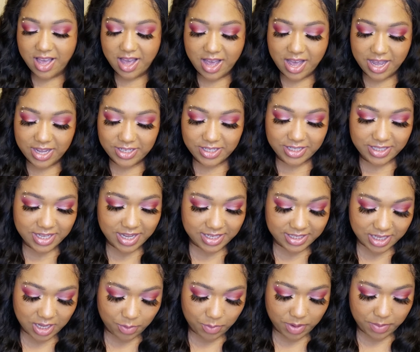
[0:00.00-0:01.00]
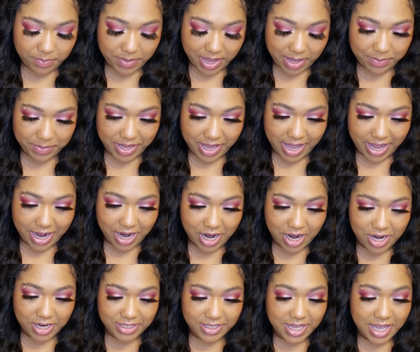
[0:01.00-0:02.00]
Uh, she does come with baby
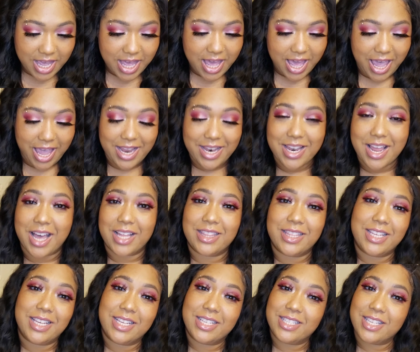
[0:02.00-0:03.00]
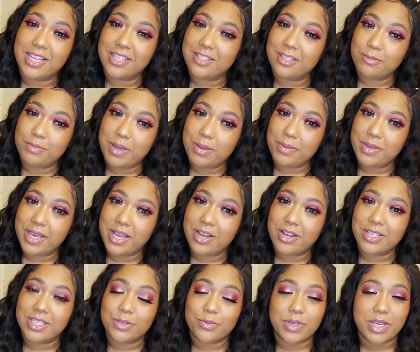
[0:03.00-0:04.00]
hairs and not the excessive baby
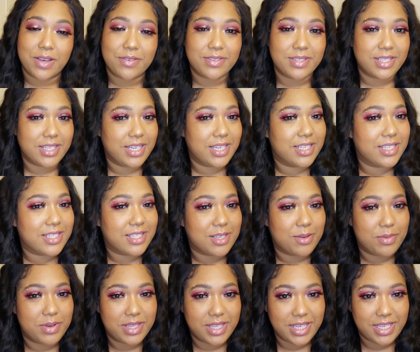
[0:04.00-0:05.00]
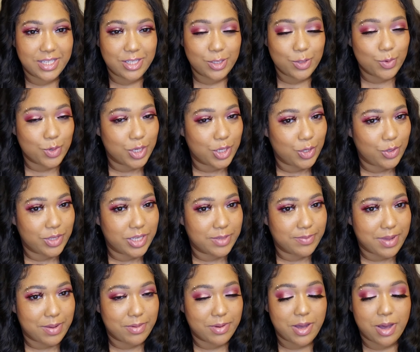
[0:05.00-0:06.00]
hairs that we have seen in some of these newer units
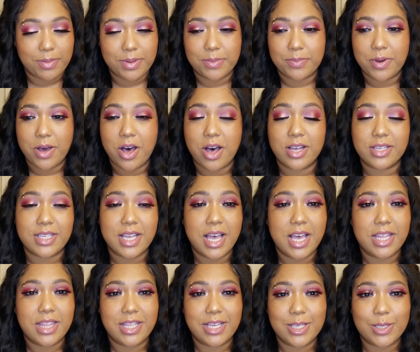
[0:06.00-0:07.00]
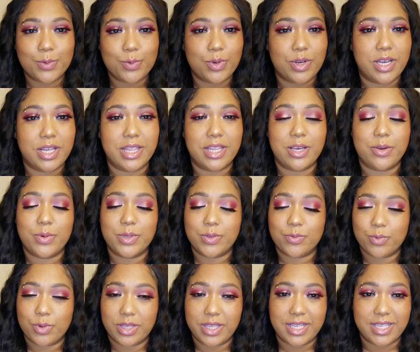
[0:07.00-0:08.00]
by Bobbi Boss. This one, it was
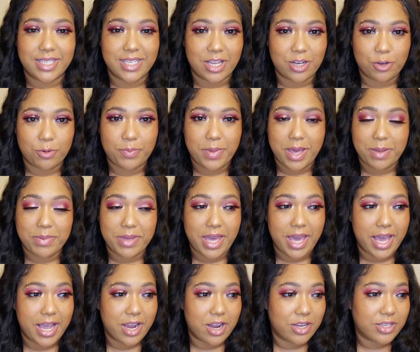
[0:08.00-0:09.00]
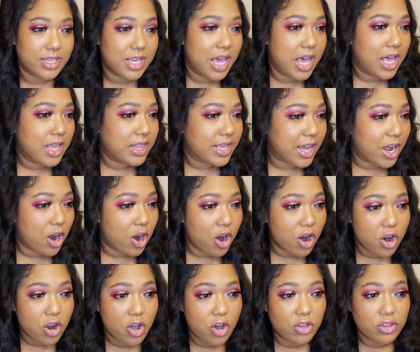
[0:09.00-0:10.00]
really subtle baby hairs. They
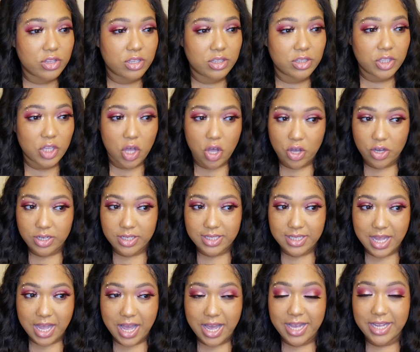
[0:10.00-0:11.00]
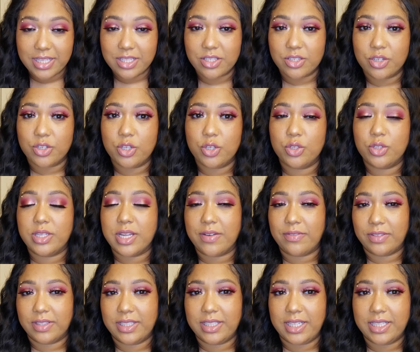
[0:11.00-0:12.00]
are on the long side, so you
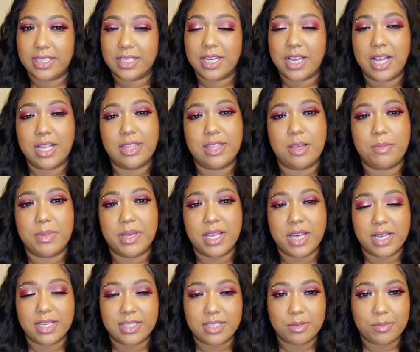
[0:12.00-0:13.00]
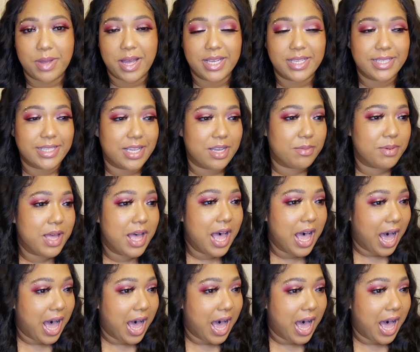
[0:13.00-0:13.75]
definitely need to cut them and customize them.